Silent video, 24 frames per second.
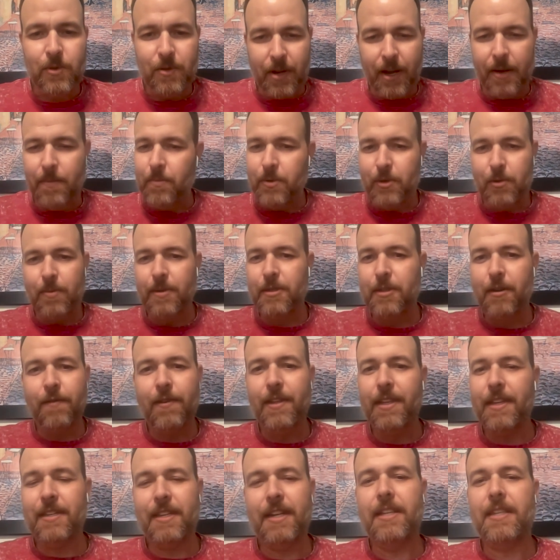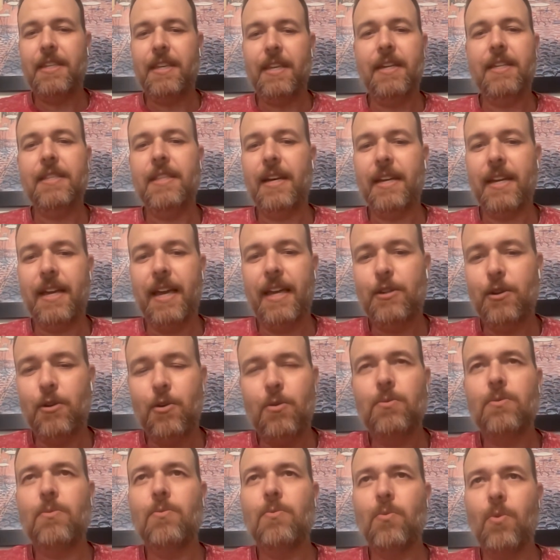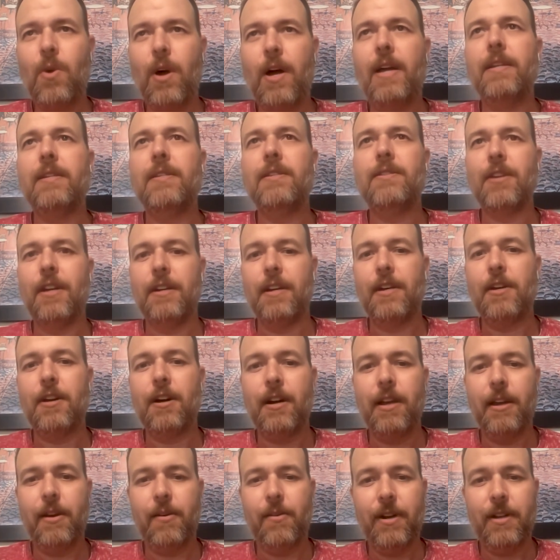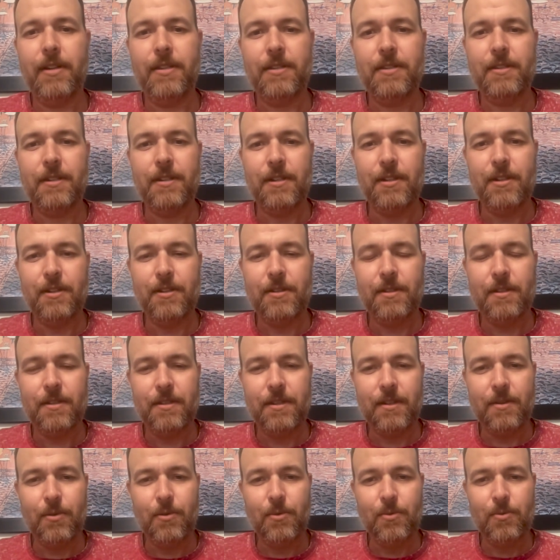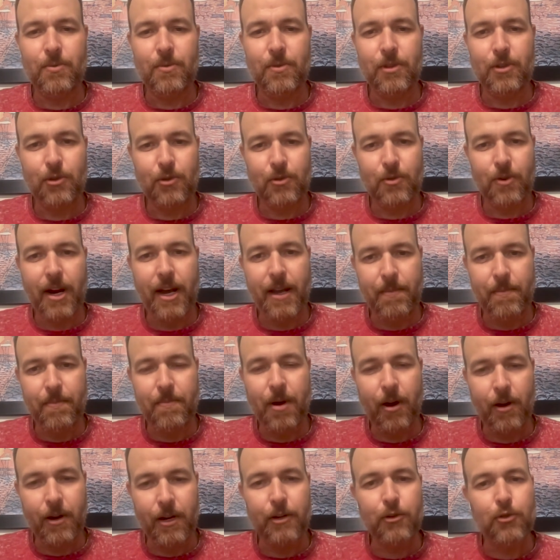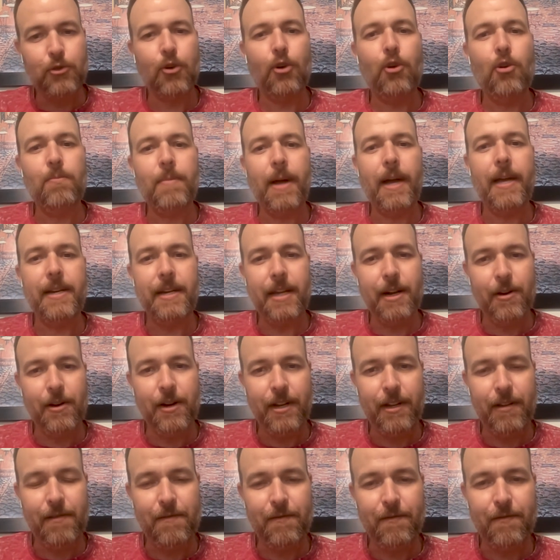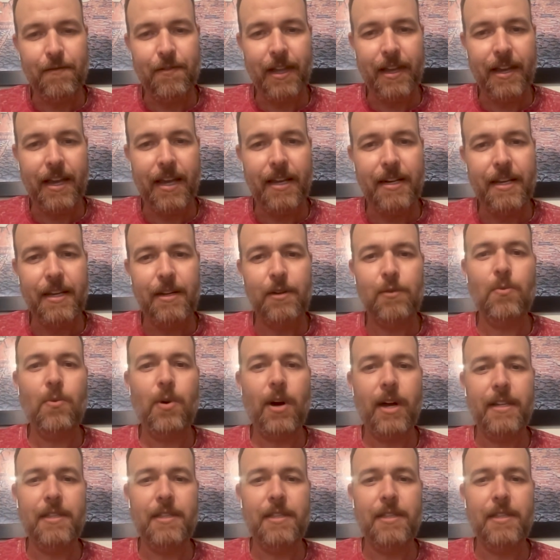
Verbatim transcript: I specifically said at the end, like I don't want sudden cardiac arrest to just des- to describe or control my narrative. Like I didn't want it